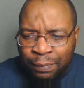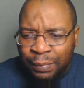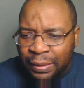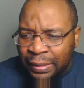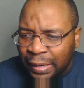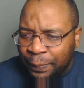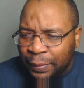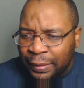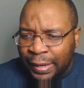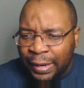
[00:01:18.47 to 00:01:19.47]

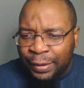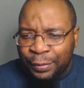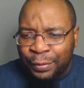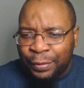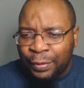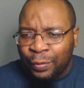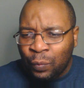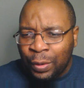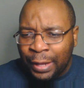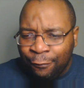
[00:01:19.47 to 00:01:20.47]
manipulator,
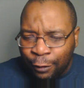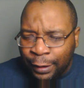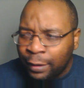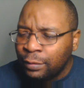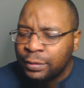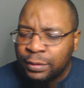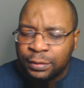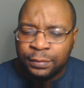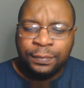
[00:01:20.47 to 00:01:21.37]
whatever else.